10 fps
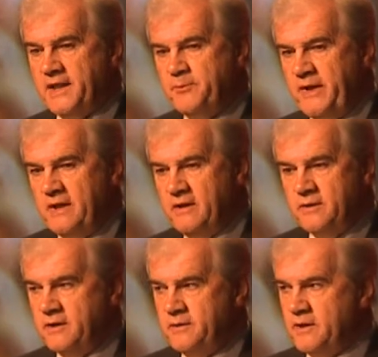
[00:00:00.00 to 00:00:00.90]
and the bill,
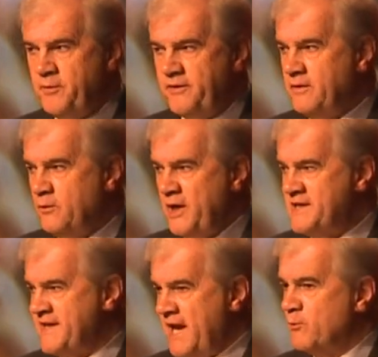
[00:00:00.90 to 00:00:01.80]
you'd be
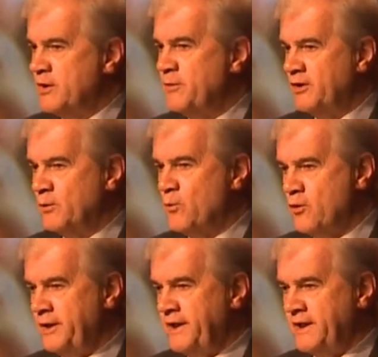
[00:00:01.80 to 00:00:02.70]
quite sanguine about the
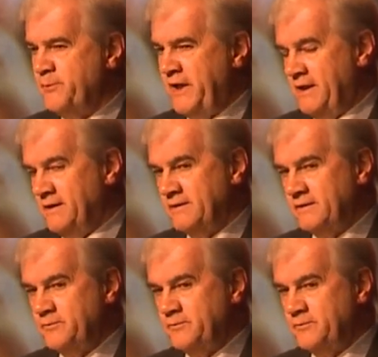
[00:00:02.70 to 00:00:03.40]
wording in the bill.